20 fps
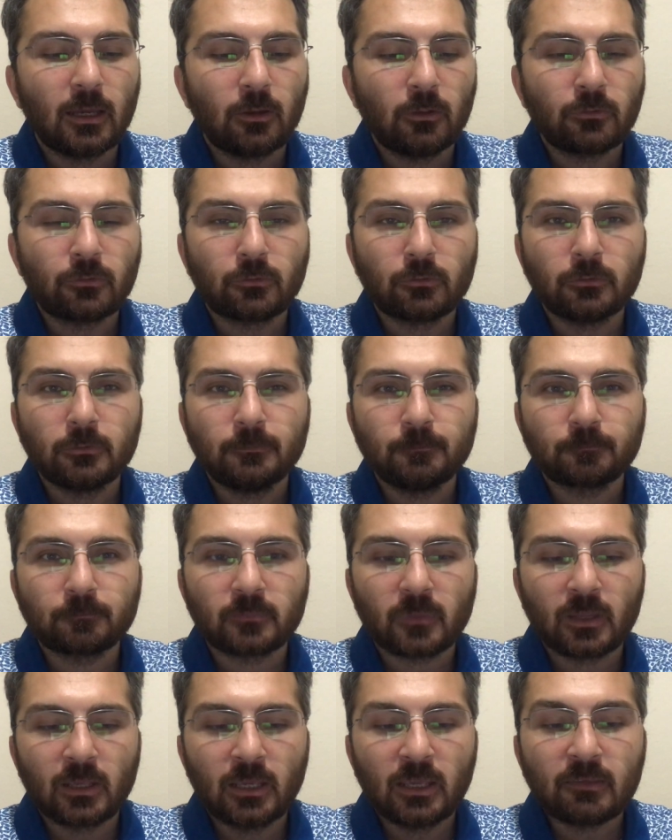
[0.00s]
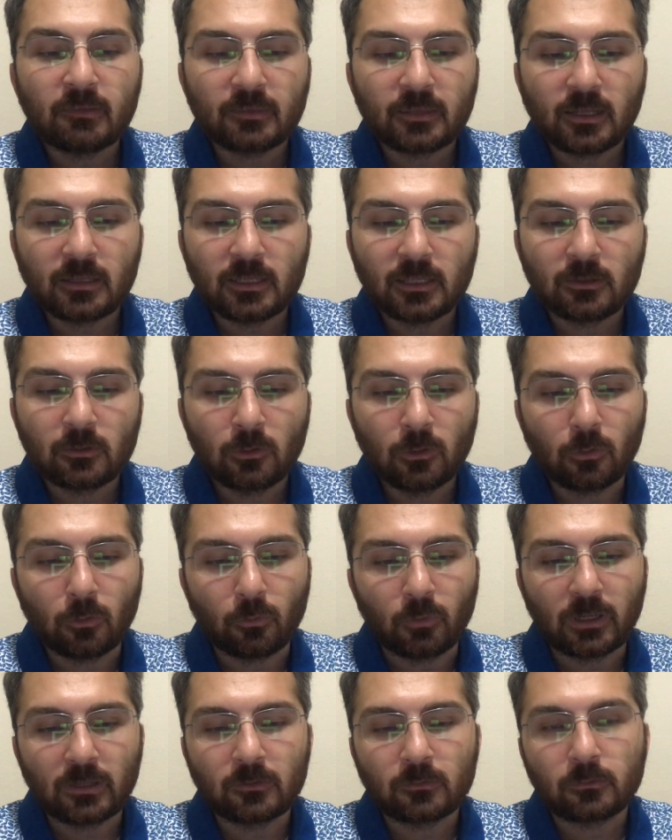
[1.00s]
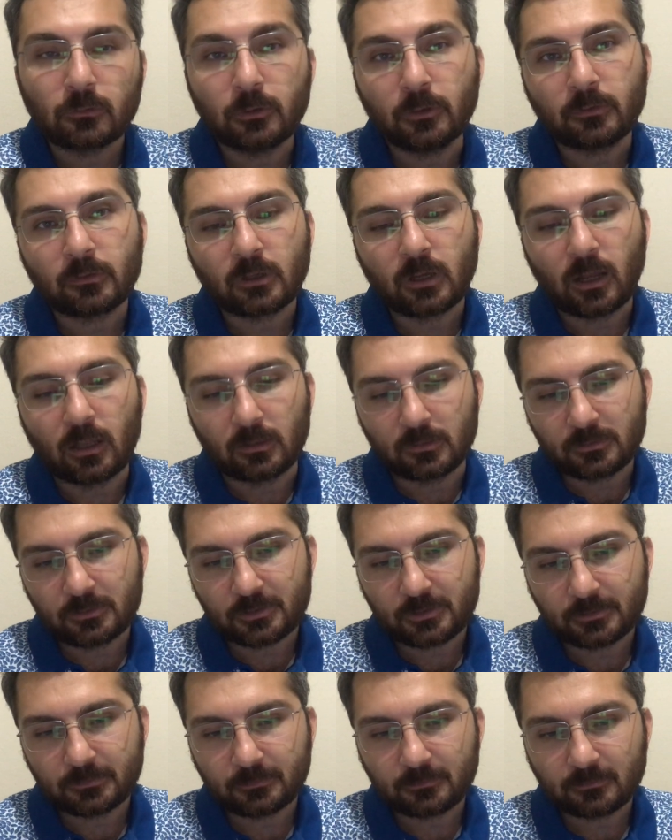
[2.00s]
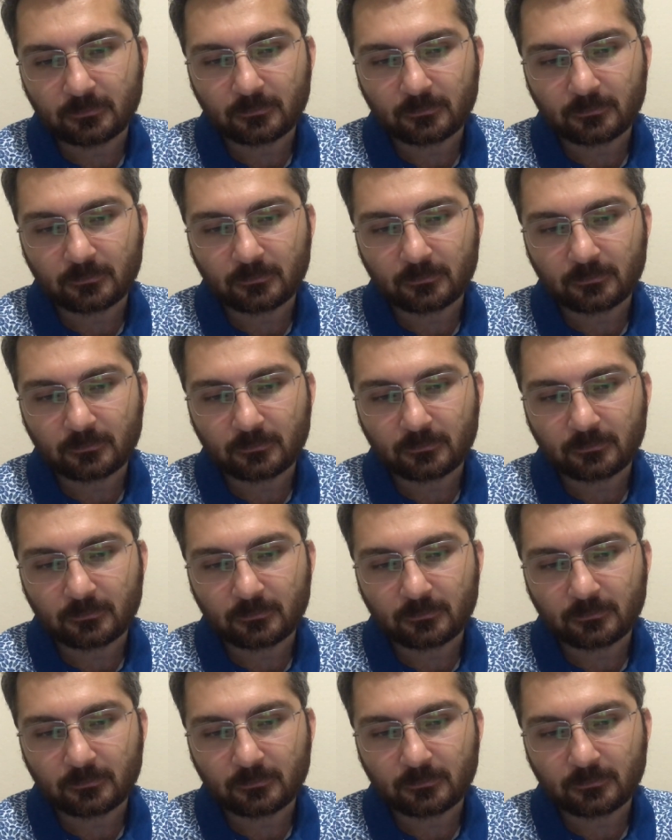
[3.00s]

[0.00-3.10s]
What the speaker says: Also, he studied law at Queen's College,